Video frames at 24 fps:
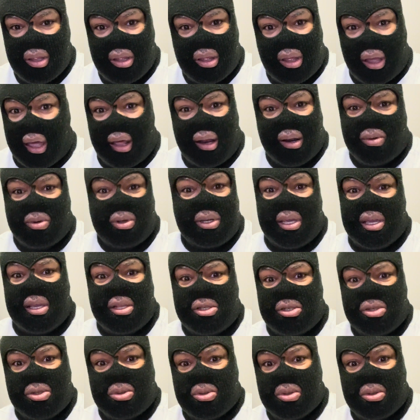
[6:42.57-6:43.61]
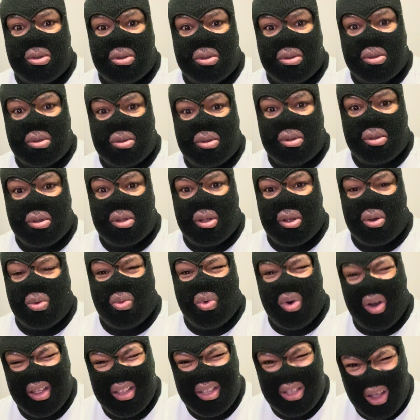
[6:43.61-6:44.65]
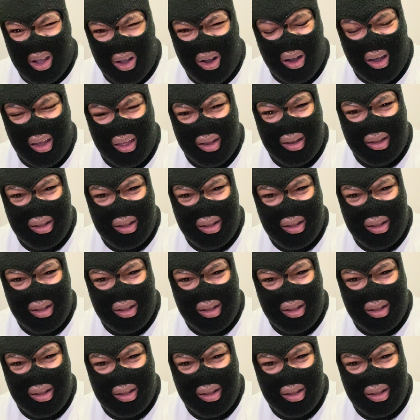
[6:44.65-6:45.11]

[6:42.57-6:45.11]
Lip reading: I don't need you. 1 yard?